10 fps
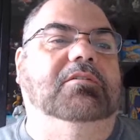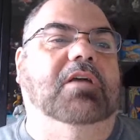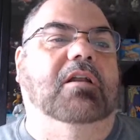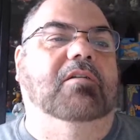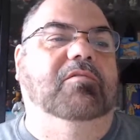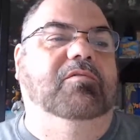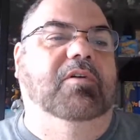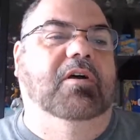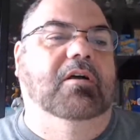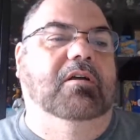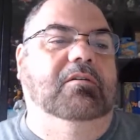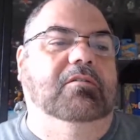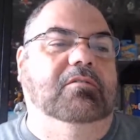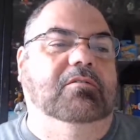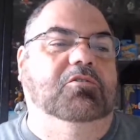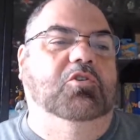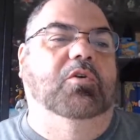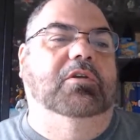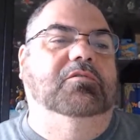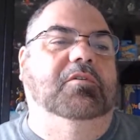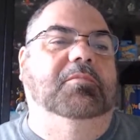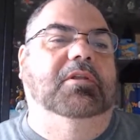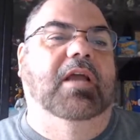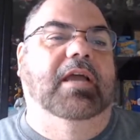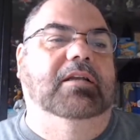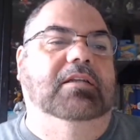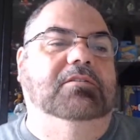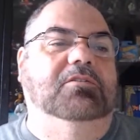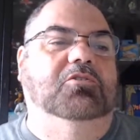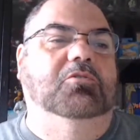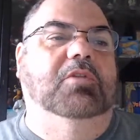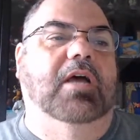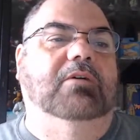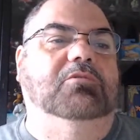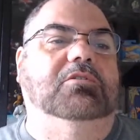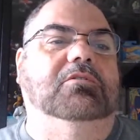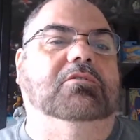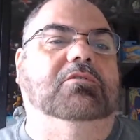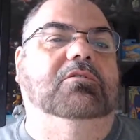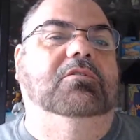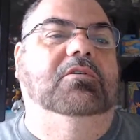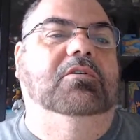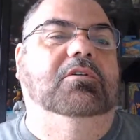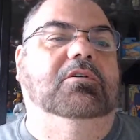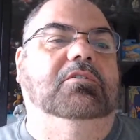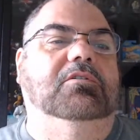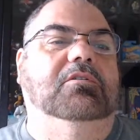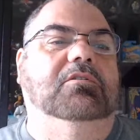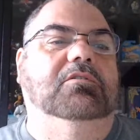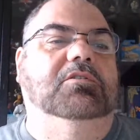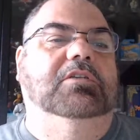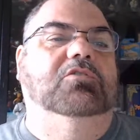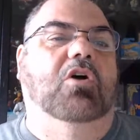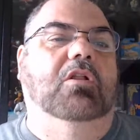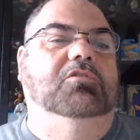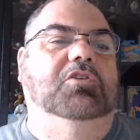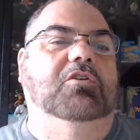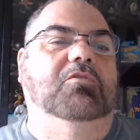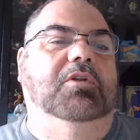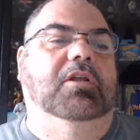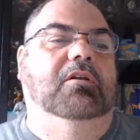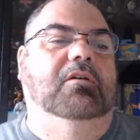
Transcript: ton of toys from the 90s and 2000s. $6 a unit.